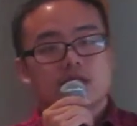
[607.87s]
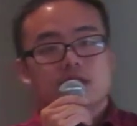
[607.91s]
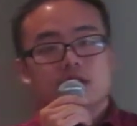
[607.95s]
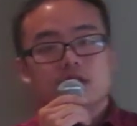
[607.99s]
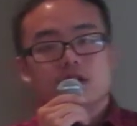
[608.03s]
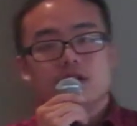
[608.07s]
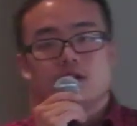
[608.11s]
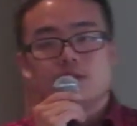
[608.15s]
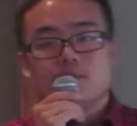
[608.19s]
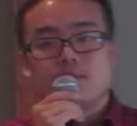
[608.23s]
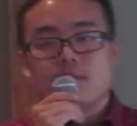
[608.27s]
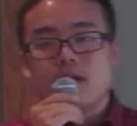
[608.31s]

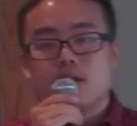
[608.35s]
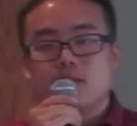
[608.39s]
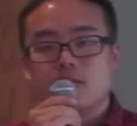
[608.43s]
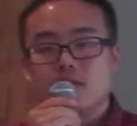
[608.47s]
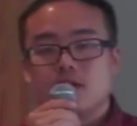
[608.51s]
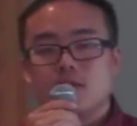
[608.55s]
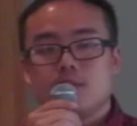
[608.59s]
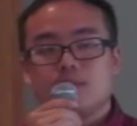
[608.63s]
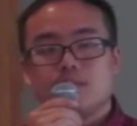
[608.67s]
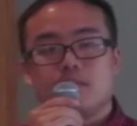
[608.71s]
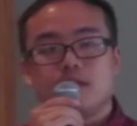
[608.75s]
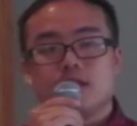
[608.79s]
You know,
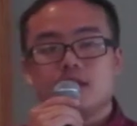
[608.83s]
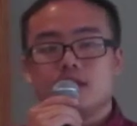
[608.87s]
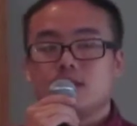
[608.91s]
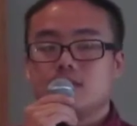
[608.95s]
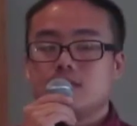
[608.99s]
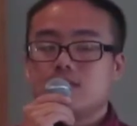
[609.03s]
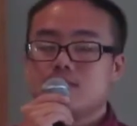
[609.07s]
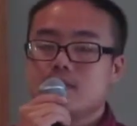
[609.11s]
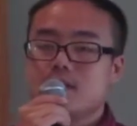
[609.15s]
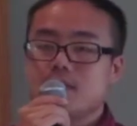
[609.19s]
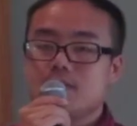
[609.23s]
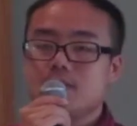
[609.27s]
maybe,
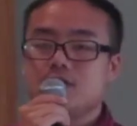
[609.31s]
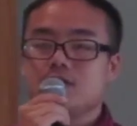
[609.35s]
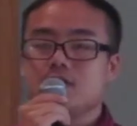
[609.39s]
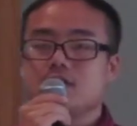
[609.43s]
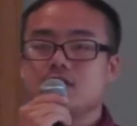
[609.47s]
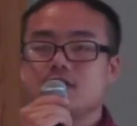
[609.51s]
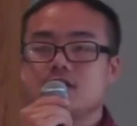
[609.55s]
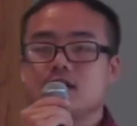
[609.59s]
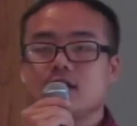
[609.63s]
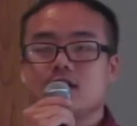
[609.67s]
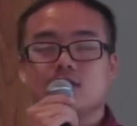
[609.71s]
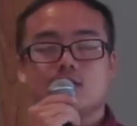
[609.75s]
but maybe it's
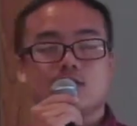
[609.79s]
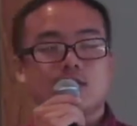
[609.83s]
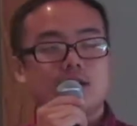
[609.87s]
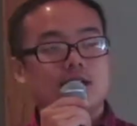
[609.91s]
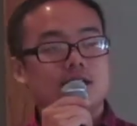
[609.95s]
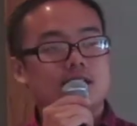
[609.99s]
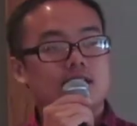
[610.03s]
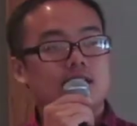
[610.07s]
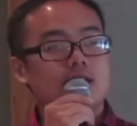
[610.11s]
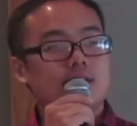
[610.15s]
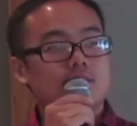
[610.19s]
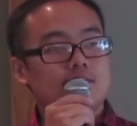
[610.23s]
just not the right
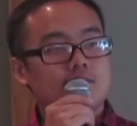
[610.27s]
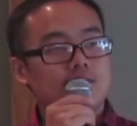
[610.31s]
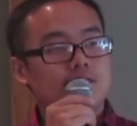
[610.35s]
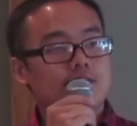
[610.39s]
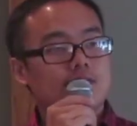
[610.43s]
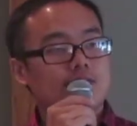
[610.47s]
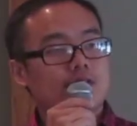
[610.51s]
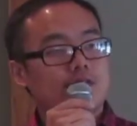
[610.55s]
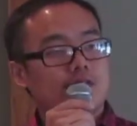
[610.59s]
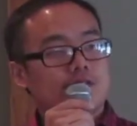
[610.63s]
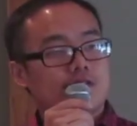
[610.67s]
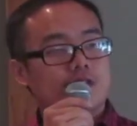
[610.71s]
time
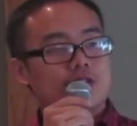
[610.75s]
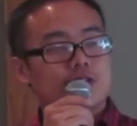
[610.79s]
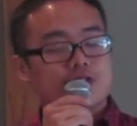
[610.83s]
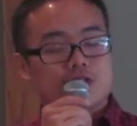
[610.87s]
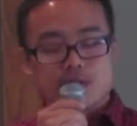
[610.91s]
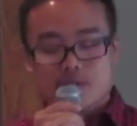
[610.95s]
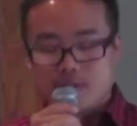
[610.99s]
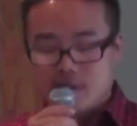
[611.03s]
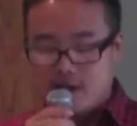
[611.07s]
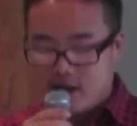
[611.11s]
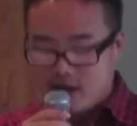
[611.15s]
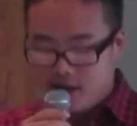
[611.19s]
for, for your
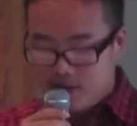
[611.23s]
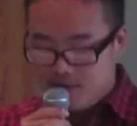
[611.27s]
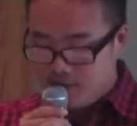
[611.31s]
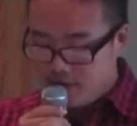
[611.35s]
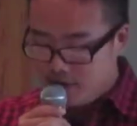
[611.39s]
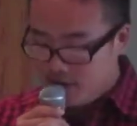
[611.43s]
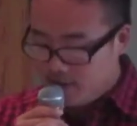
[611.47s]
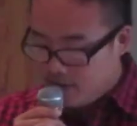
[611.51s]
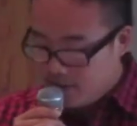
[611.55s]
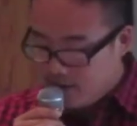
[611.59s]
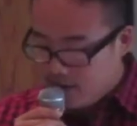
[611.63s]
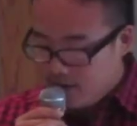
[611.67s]
dream to
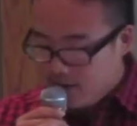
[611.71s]
happen.